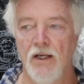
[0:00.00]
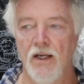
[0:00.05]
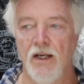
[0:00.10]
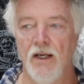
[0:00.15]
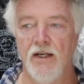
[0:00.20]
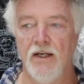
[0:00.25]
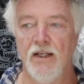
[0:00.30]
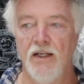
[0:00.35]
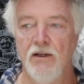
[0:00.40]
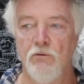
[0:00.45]

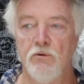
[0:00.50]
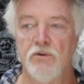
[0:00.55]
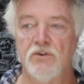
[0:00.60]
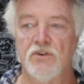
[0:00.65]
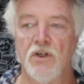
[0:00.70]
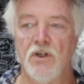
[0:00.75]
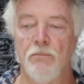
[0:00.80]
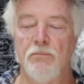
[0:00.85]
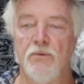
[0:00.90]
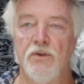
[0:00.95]
And it was
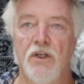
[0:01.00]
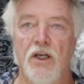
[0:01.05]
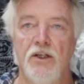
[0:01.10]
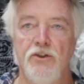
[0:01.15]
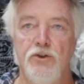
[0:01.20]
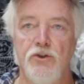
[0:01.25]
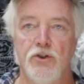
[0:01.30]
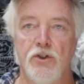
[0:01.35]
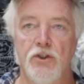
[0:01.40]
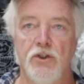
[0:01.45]
something
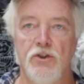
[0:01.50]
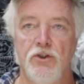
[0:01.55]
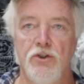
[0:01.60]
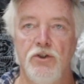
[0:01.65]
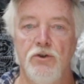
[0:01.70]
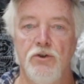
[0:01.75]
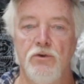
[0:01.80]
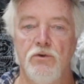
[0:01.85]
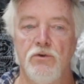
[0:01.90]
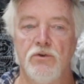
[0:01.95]
that you can
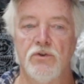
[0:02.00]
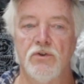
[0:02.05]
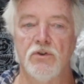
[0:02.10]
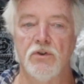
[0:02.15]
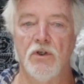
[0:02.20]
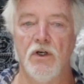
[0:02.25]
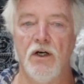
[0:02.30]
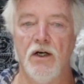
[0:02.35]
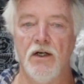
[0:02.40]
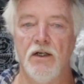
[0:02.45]
use
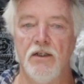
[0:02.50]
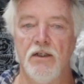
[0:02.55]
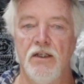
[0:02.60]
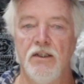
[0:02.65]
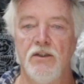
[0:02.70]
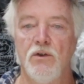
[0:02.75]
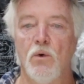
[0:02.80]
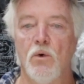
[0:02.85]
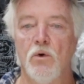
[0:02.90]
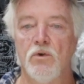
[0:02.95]

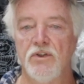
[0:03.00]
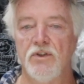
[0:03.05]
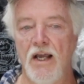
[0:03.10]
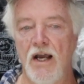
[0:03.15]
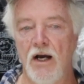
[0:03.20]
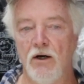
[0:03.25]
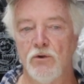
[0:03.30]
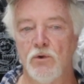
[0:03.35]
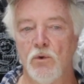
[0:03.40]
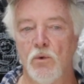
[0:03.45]
indoors,
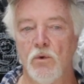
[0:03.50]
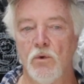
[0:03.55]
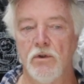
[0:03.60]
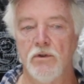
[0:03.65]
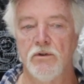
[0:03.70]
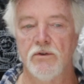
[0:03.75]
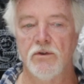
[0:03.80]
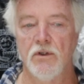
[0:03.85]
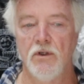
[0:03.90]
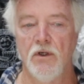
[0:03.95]

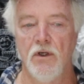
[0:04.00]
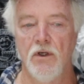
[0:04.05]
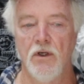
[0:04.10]
outdoors.